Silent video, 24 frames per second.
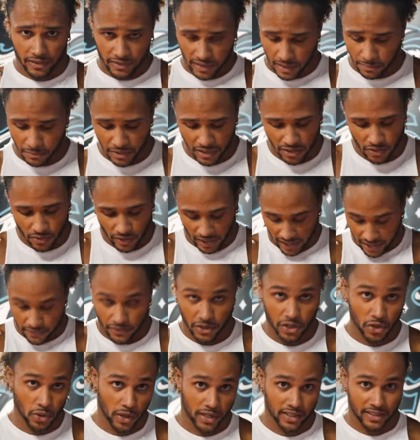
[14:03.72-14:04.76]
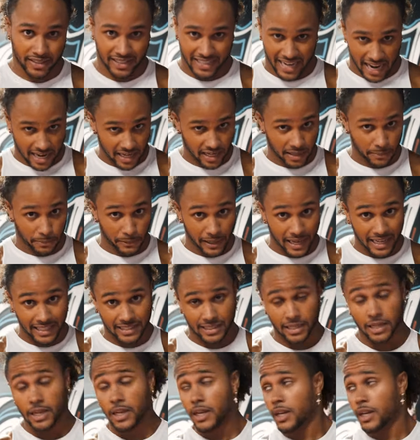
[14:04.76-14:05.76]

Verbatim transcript: of something, you could even do it standing in place,